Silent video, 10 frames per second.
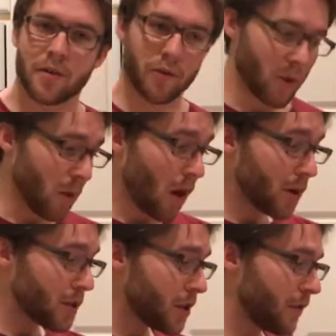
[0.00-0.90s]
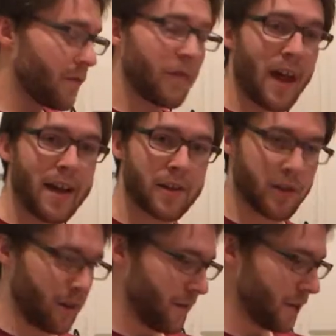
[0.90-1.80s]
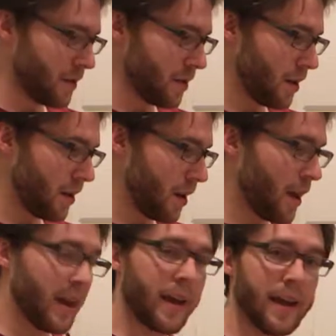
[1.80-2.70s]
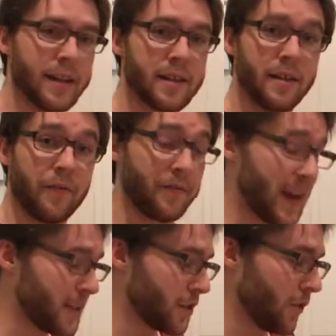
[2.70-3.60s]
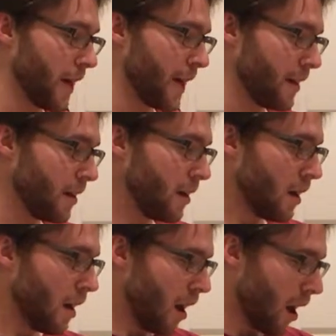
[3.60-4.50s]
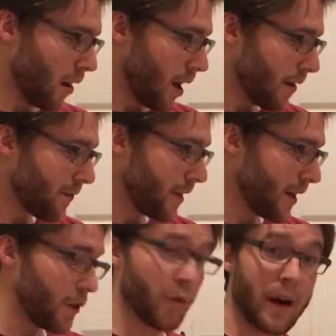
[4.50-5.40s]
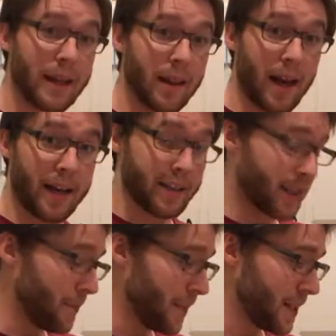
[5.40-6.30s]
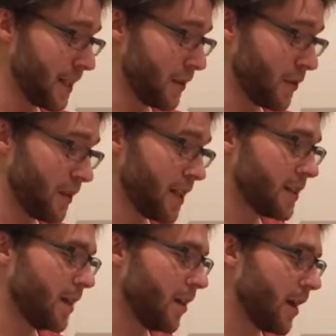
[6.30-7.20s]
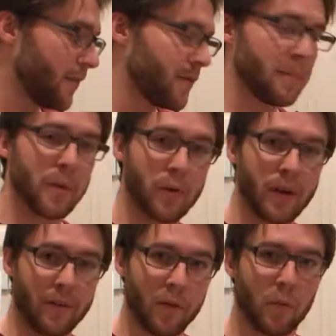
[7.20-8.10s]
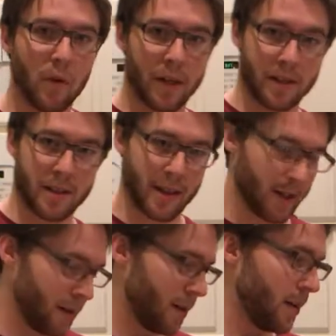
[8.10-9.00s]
So the large, flat surface is the face grain. A lot of the grain lines can be seen through this, and a lot of the beauty of the wood is there.